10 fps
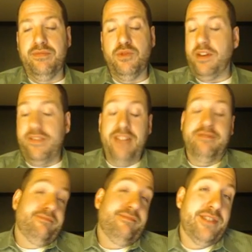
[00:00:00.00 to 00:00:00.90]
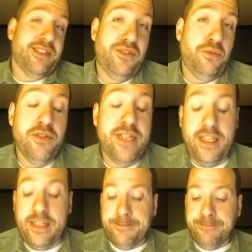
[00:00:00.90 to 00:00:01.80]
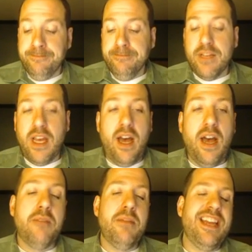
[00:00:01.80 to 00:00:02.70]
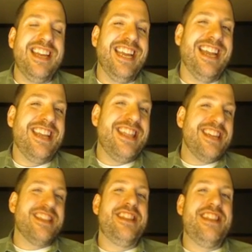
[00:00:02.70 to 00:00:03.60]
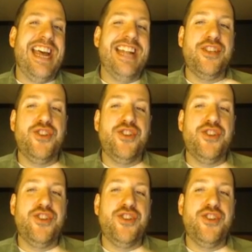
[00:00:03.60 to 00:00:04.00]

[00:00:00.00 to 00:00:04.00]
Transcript: 25. Super easy. And I think that